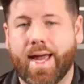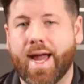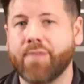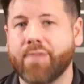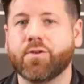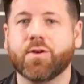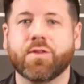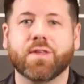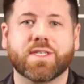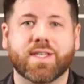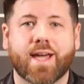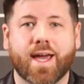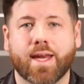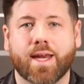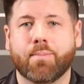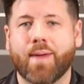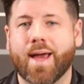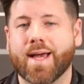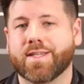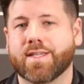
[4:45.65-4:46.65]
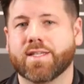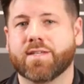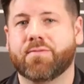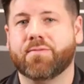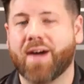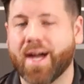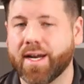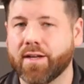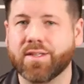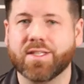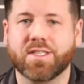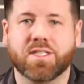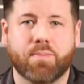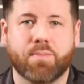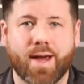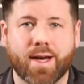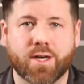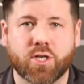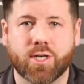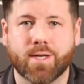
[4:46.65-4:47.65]
after the siding passes final
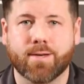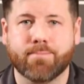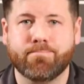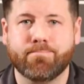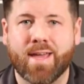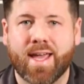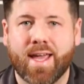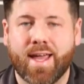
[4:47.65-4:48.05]
inspection